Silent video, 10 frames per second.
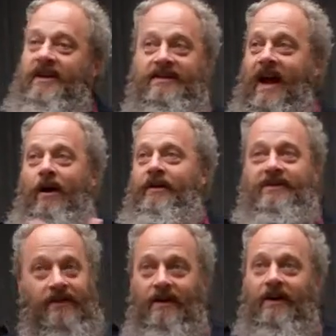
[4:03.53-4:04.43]
it's
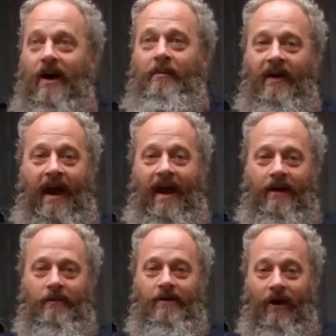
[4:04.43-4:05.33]
always up and at
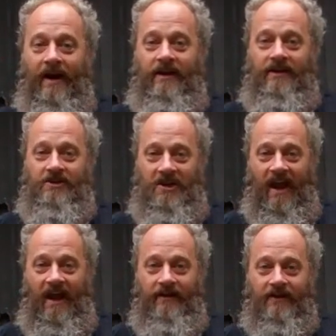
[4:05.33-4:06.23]
'em right each
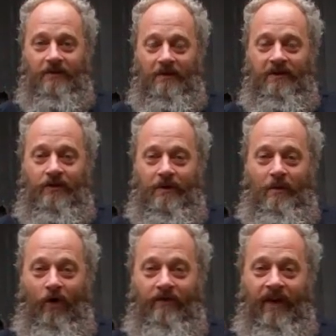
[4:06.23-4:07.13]
day that's what we do we
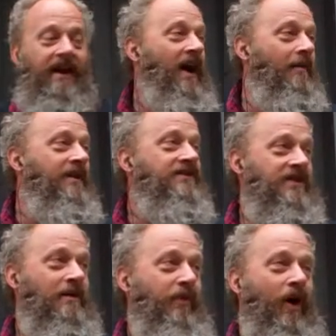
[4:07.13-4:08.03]
motivate i'm in
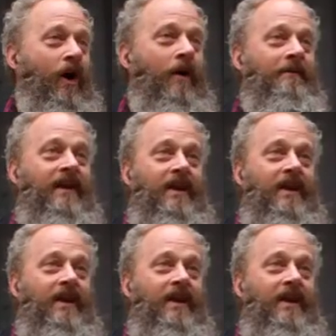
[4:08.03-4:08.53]
st paul